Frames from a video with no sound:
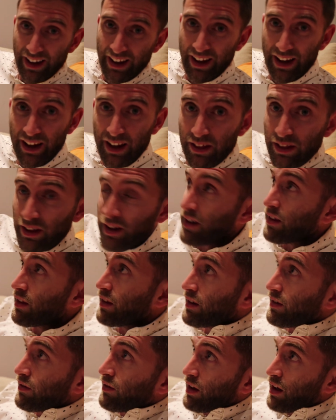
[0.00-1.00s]
anything in
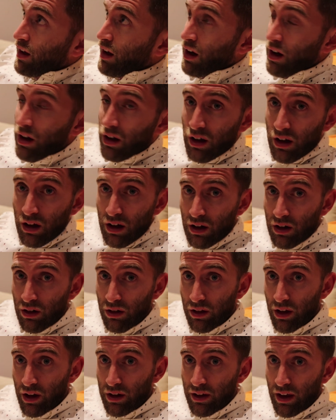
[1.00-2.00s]
this video?
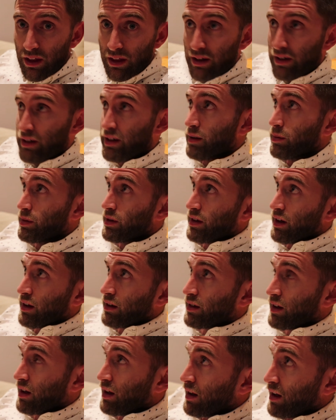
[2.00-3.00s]
Or are those other
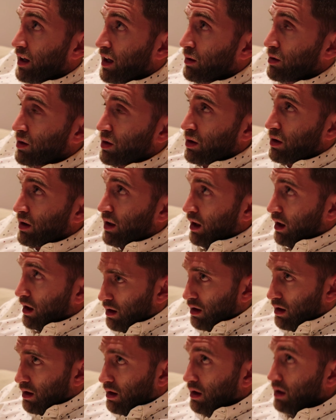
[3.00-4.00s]
dipsticks gonna keep talking?
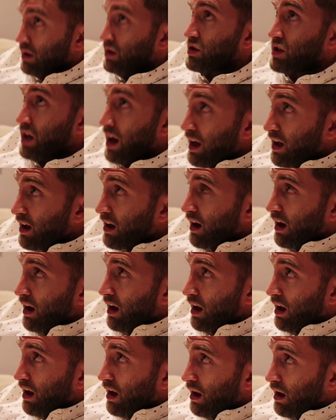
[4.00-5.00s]
A J
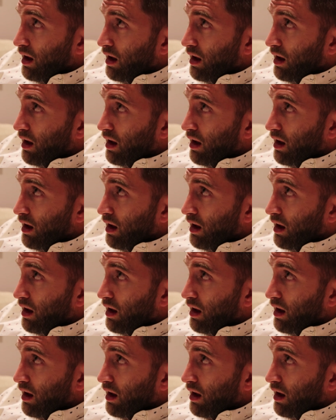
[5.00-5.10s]
cut?